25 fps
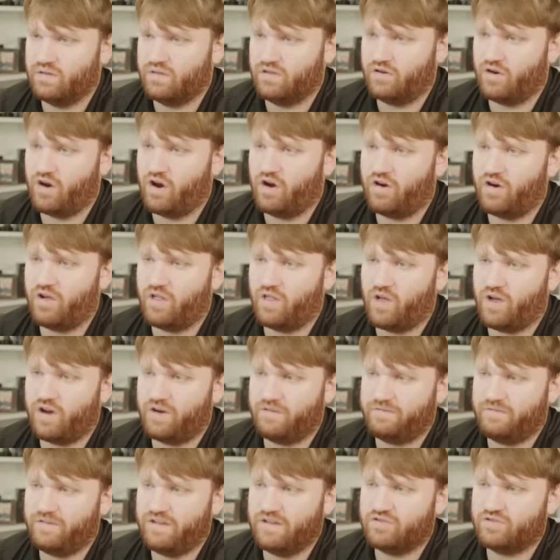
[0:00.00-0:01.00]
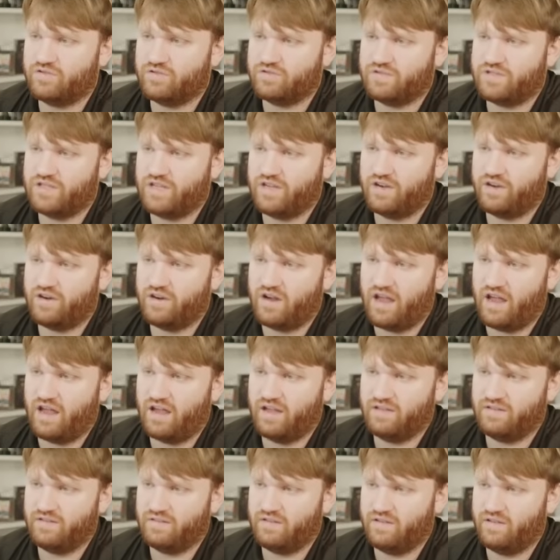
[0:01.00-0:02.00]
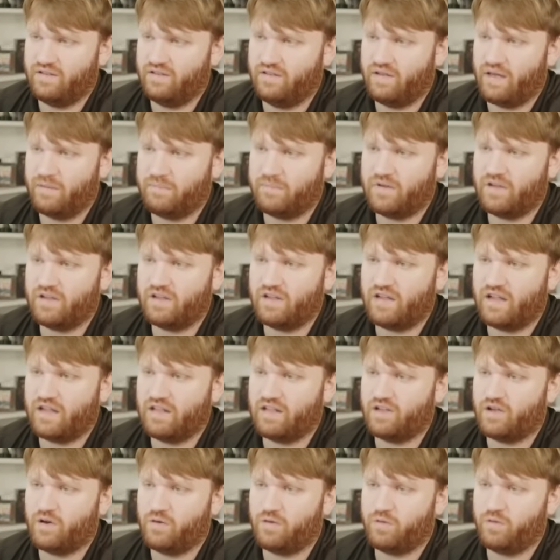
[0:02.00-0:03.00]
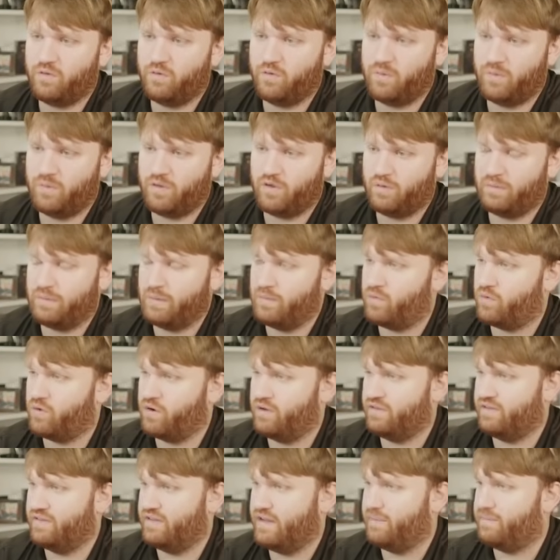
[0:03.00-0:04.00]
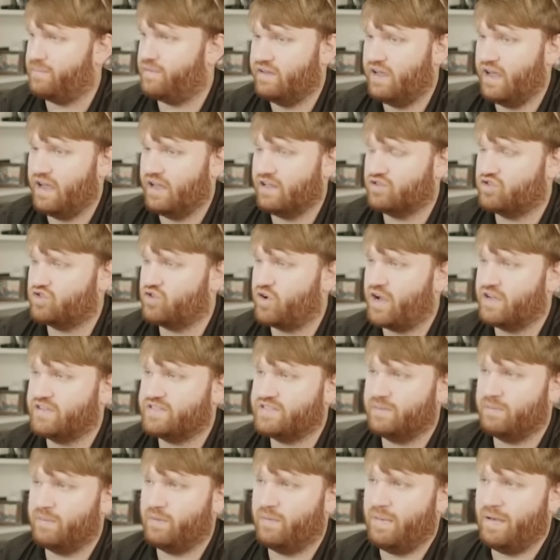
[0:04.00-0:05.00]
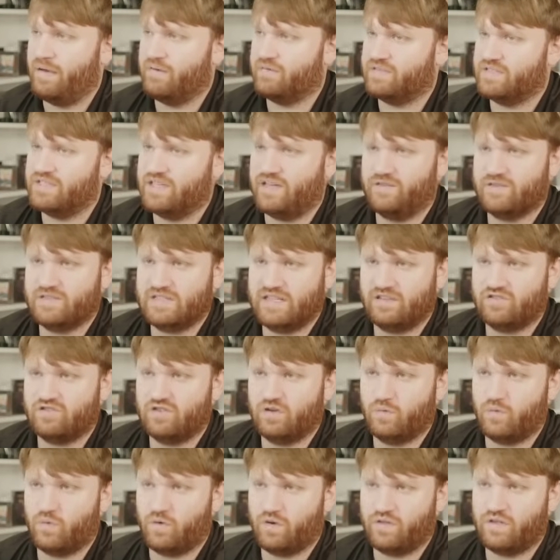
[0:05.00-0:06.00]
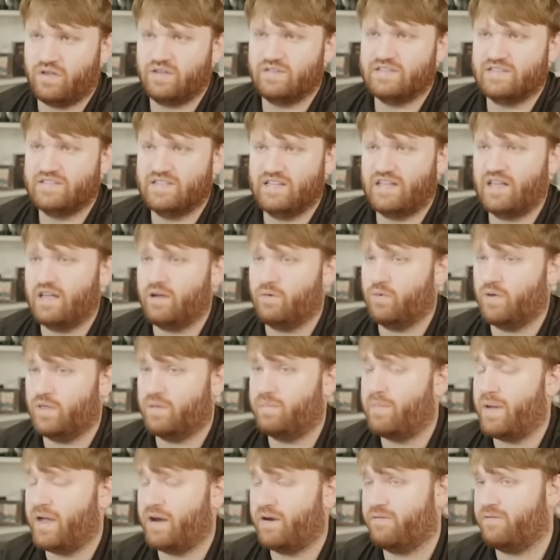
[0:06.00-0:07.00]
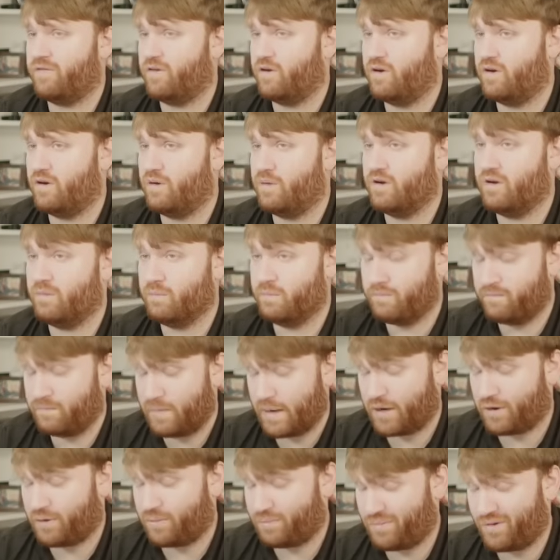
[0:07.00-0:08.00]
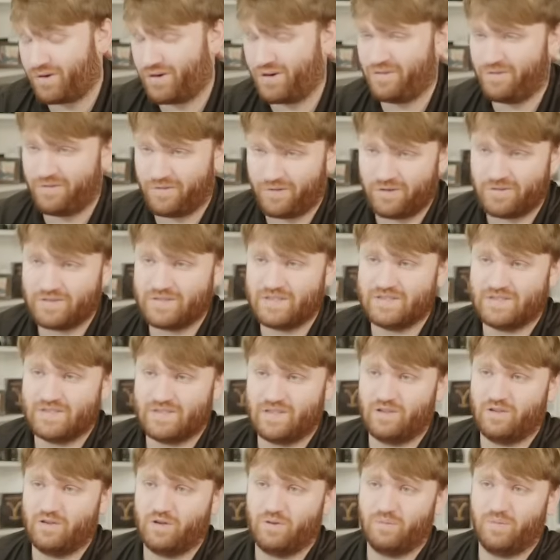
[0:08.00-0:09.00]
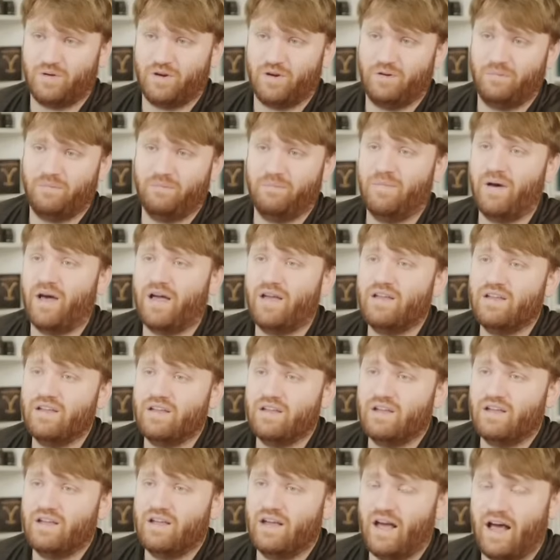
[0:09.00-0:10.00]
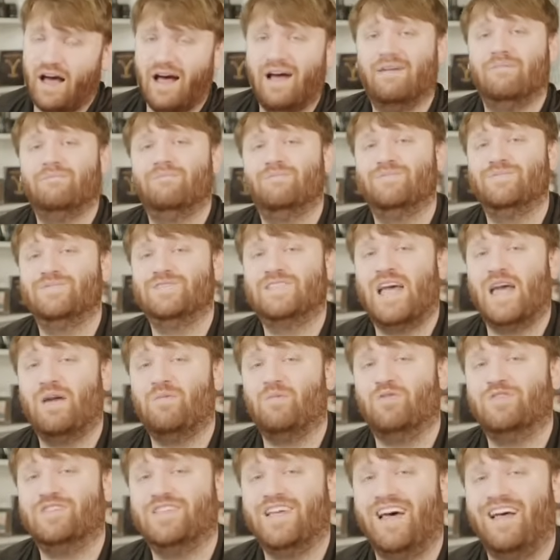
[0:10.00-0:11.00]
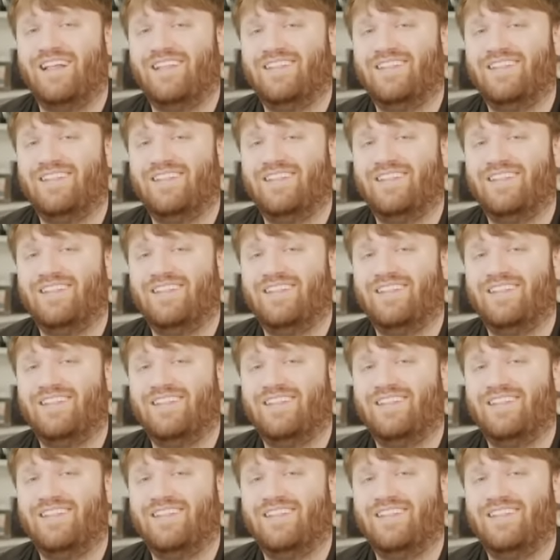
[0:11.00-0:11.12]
There are a lot of features here, and I'm going to kind of go through them a little bit more in depth and try some of them out and see if it's actually worth it sticking with Betterbird versus Thunderbird, but time will tell.